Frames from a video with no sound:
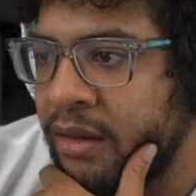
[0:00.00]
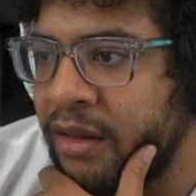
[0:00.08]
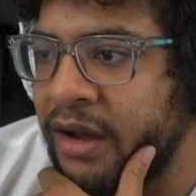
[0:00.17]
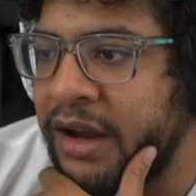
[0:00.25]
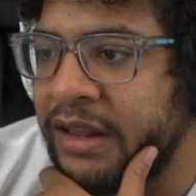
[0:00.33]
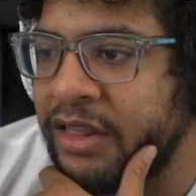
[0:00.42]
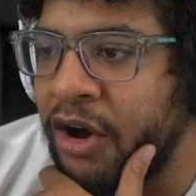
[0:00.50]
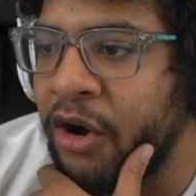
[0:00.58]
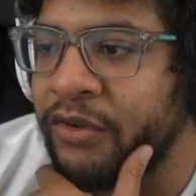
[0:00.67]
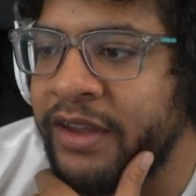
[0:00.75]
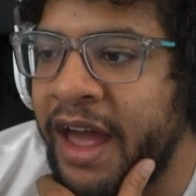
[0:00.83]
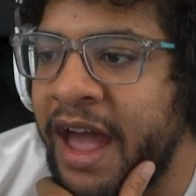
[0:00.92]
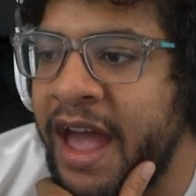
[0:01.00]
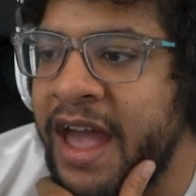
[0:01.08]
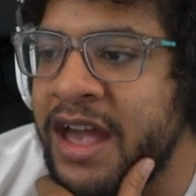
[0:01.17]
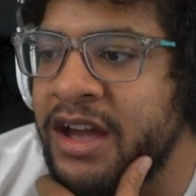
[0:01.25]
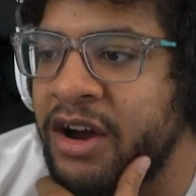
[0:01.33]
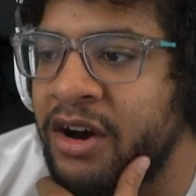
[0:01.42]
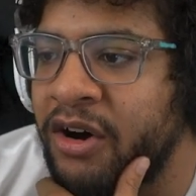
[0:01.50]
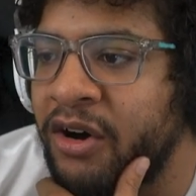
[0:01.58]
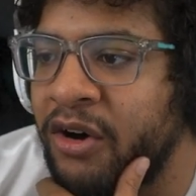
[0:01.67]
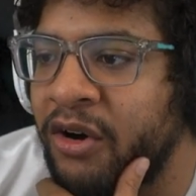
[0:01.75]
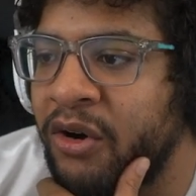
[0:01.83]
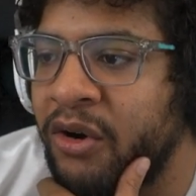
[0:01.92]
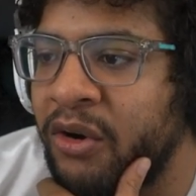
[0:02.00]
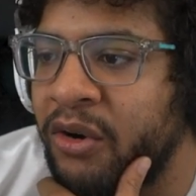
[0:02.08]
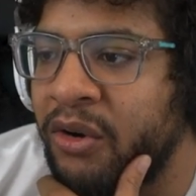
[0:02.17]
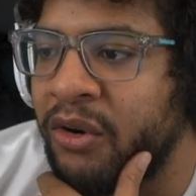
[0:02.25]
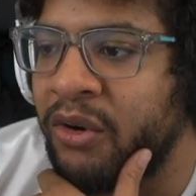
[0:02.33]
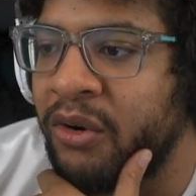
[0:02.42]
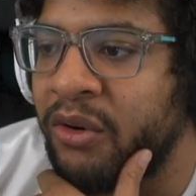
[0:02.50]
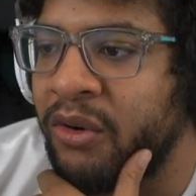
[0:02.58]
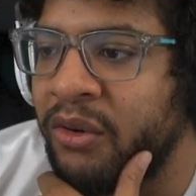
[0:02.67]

Look at those angles!